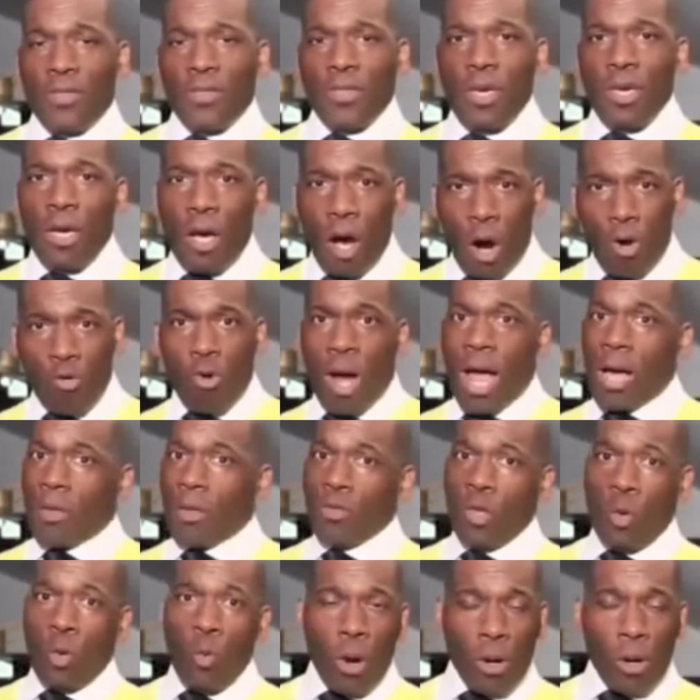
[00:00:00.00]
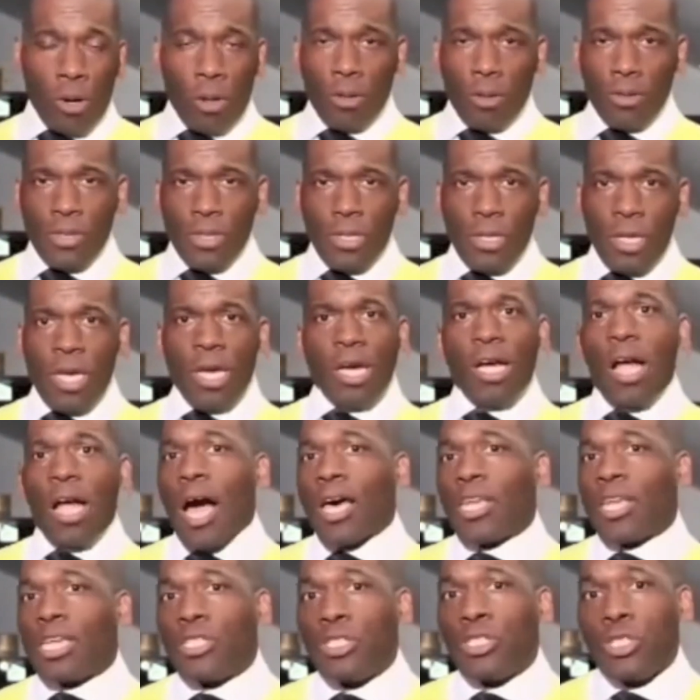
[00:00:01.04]
and for the men to
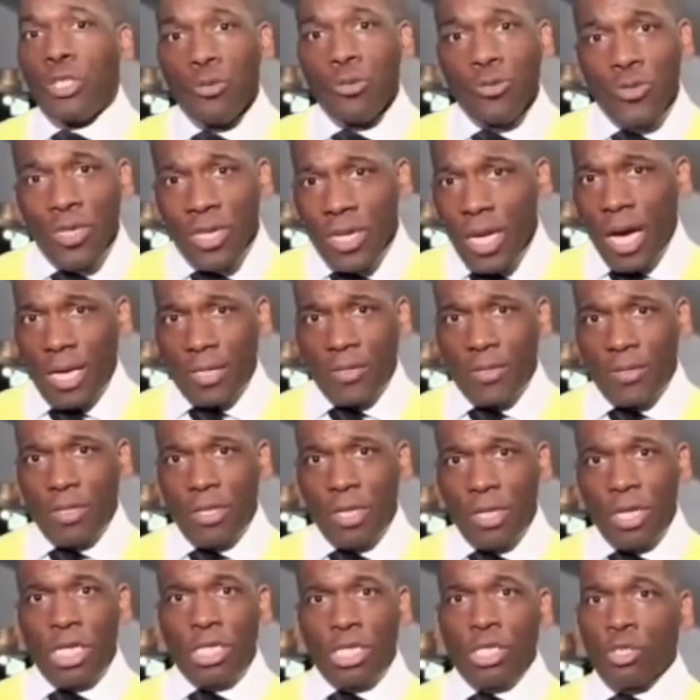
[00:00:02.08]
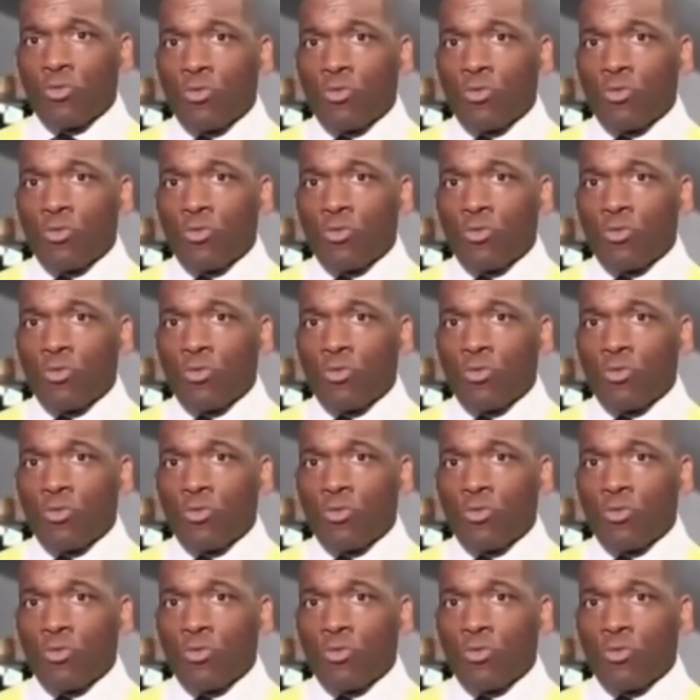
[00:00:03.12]
invest in your ministry,